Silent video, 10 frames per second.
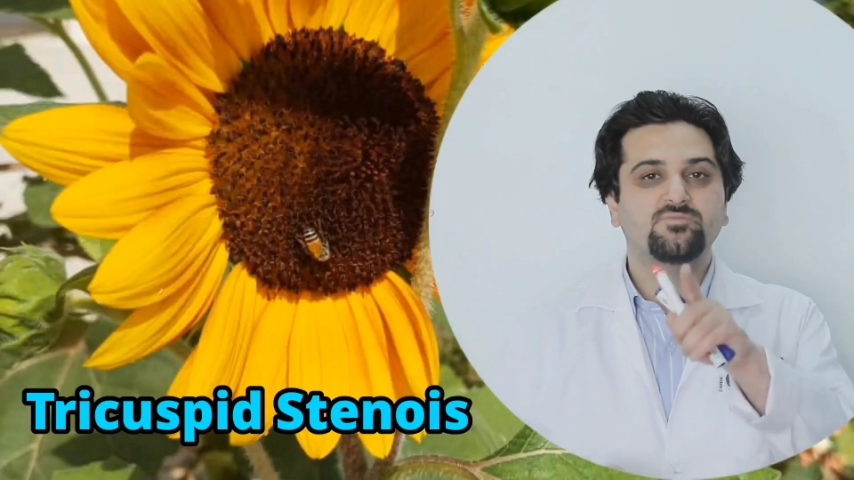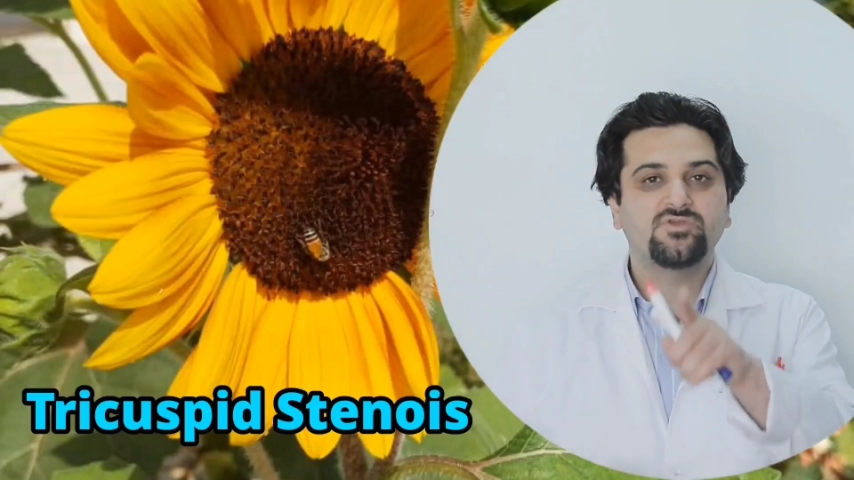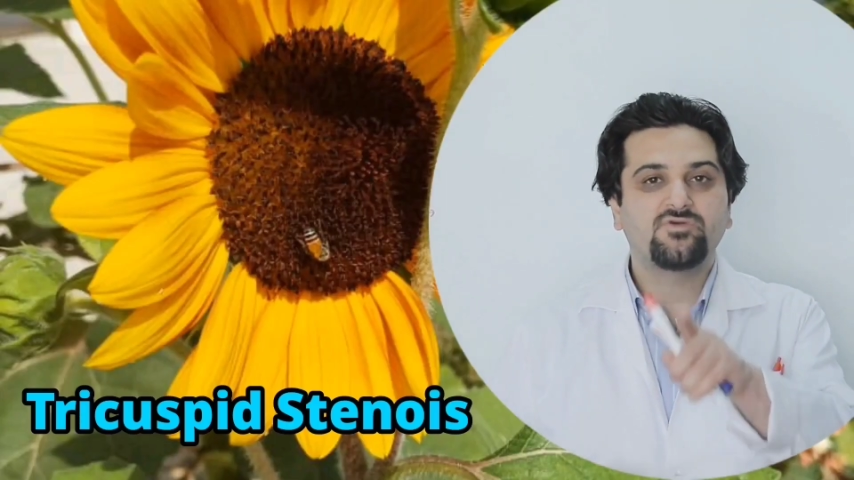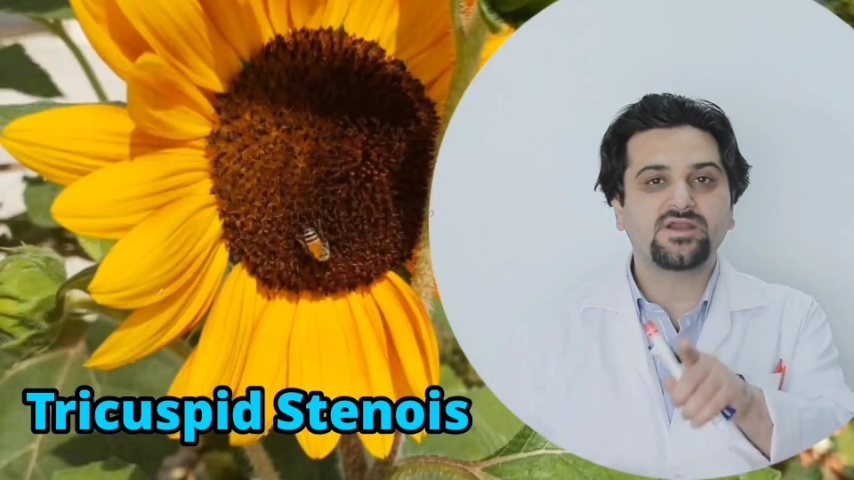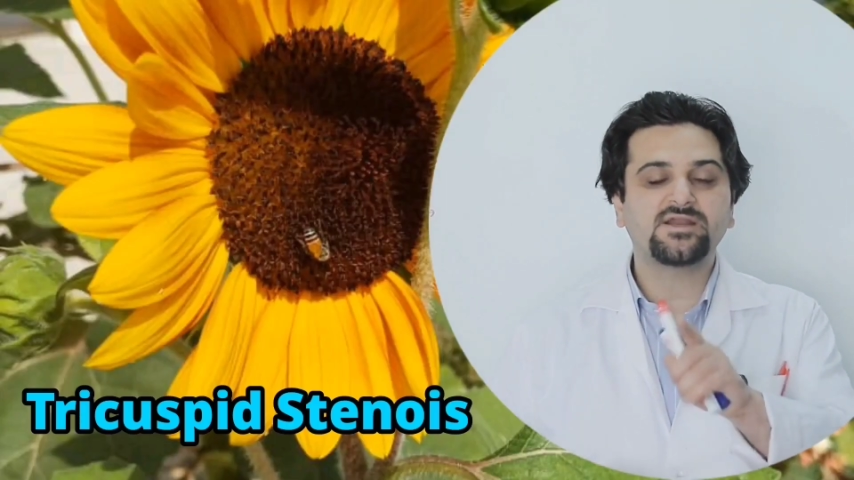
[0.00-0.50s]

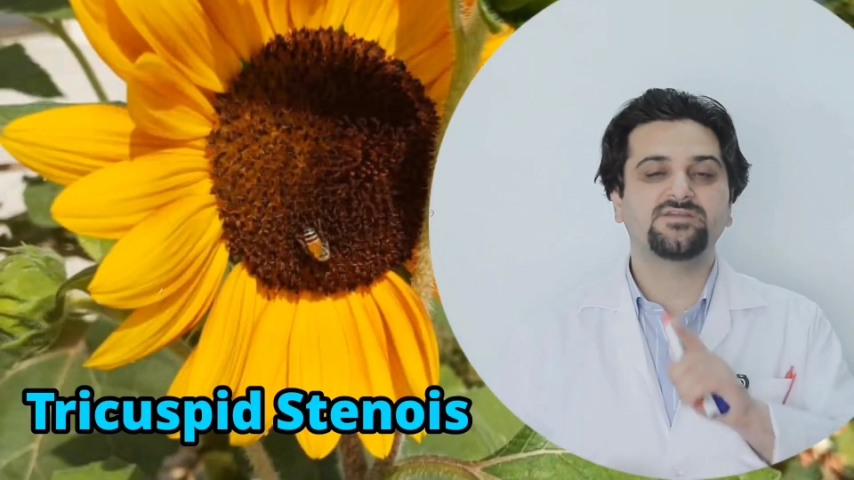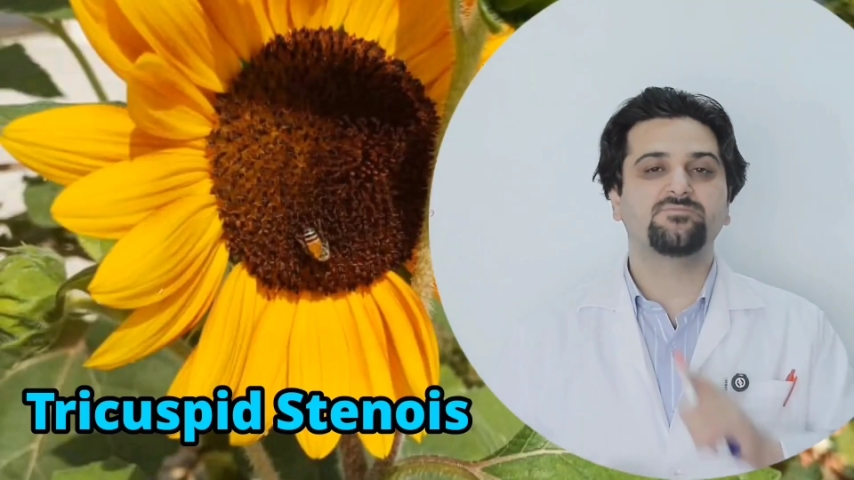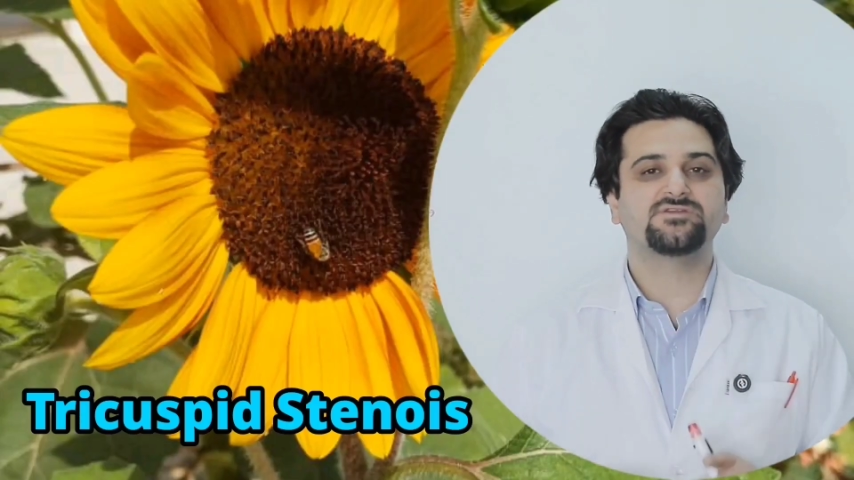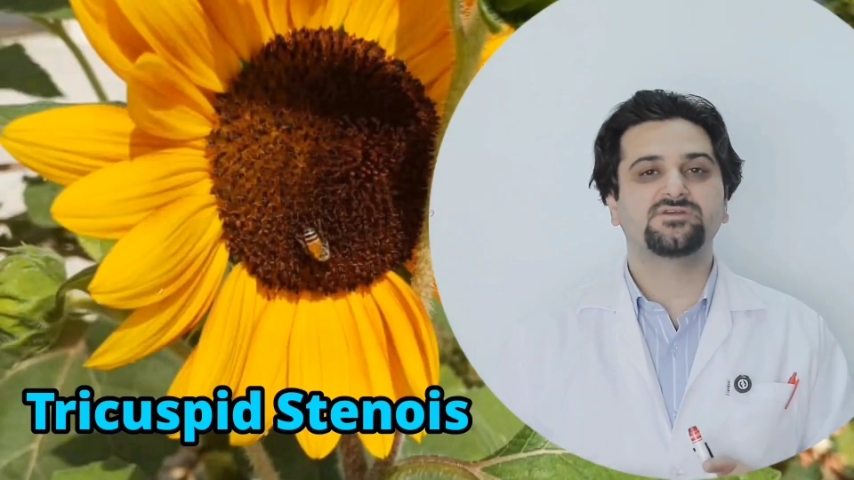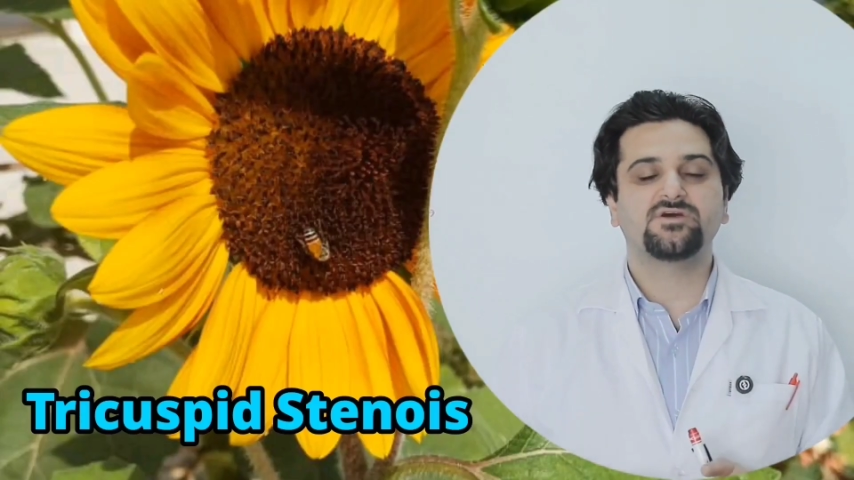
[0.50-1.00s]
with
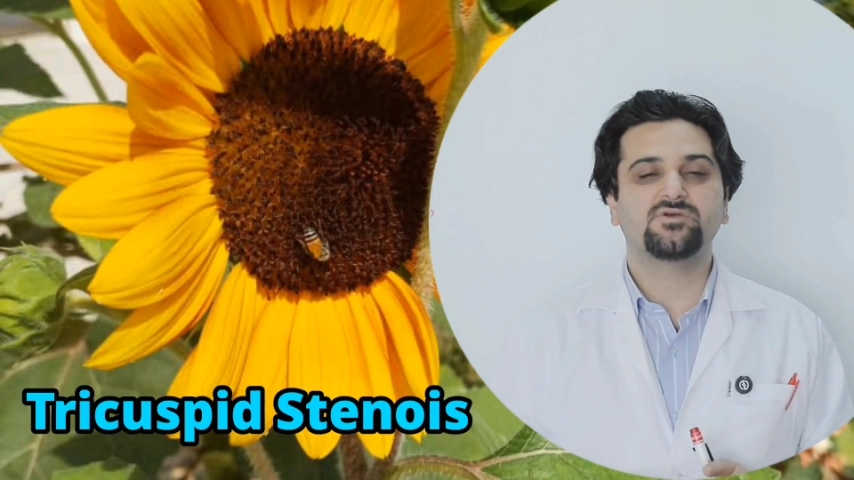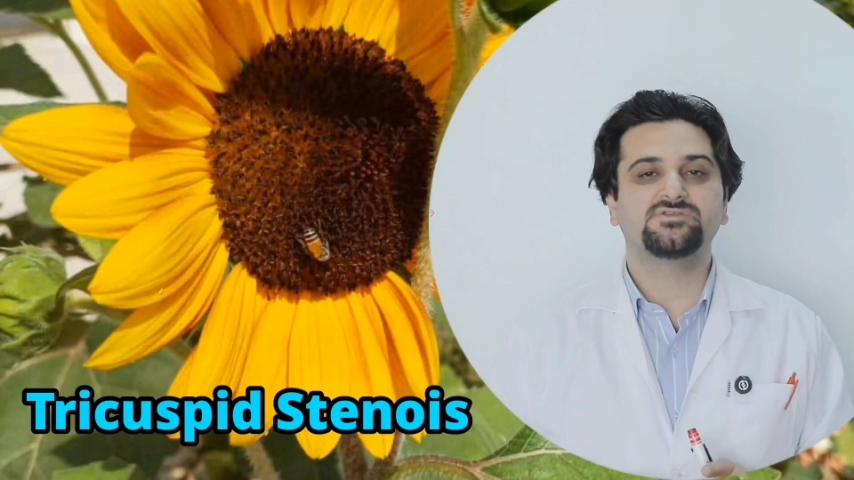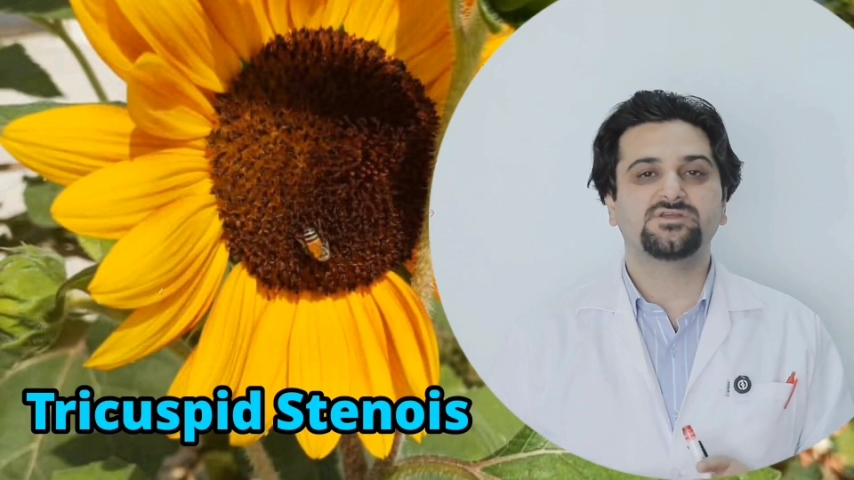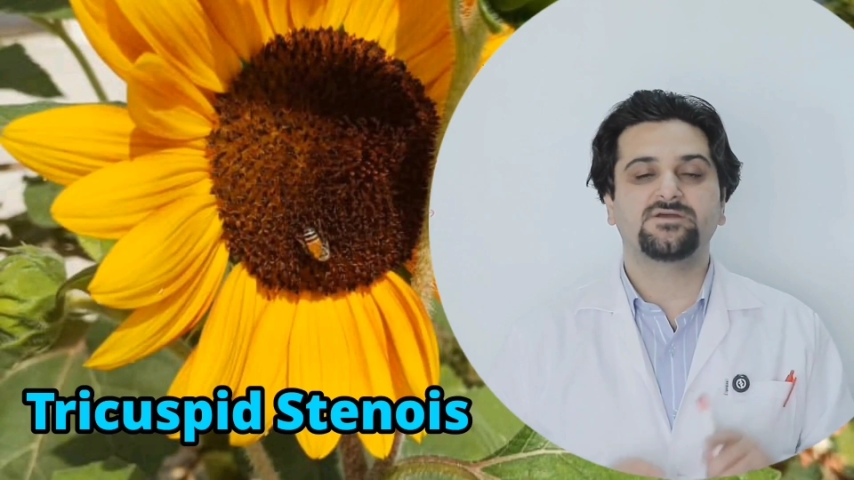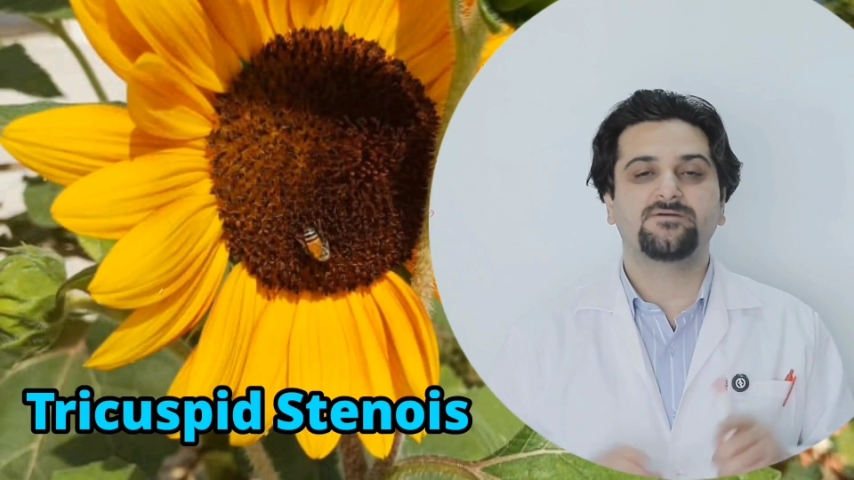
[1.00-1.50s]
tricuspid
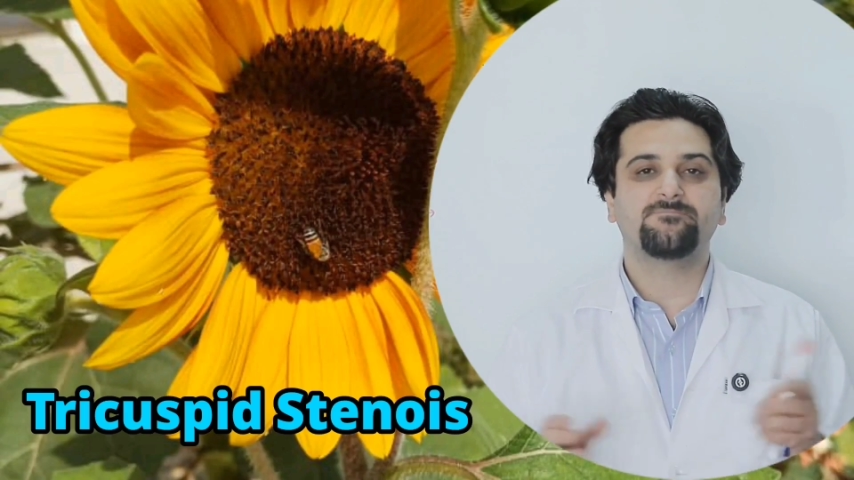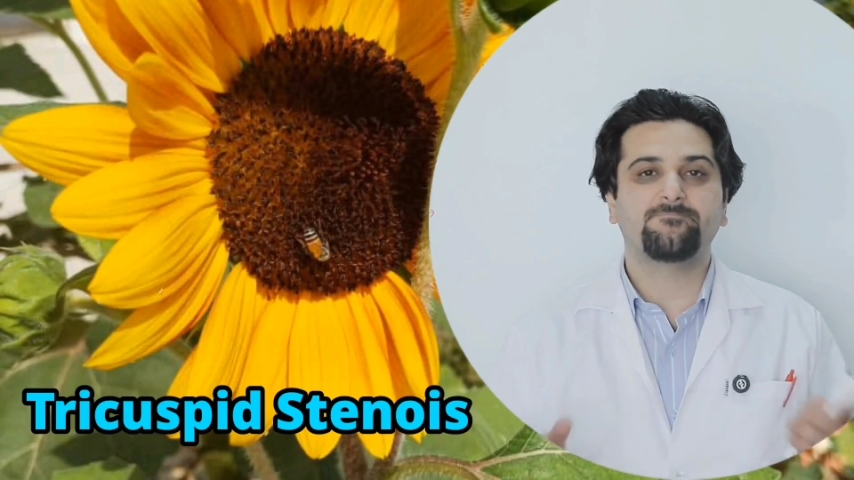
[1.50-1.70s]
stenosis?